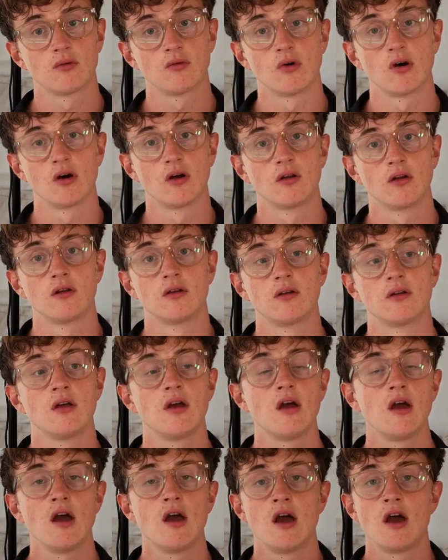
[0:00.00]
1.
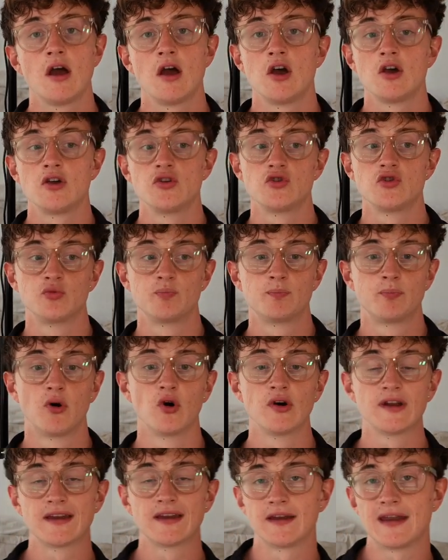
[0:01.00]
You're
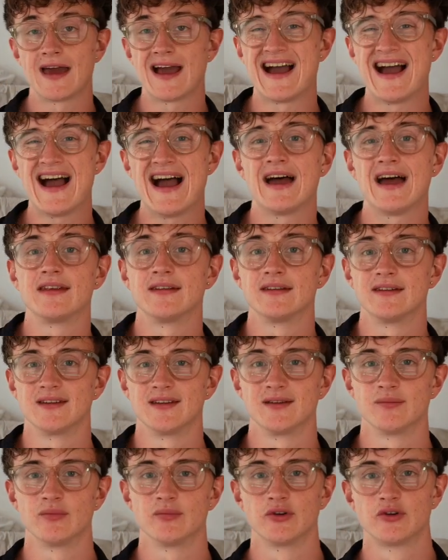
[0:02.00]
putting an and
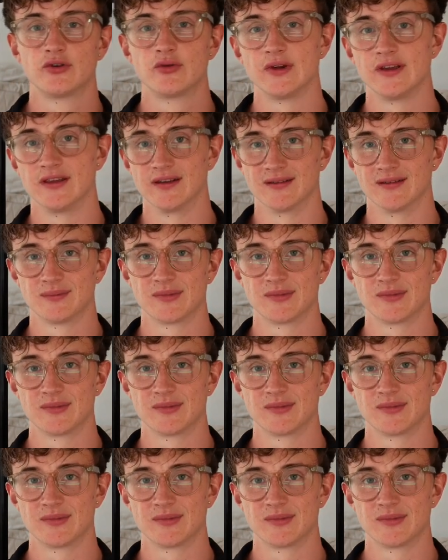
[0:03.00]
in between,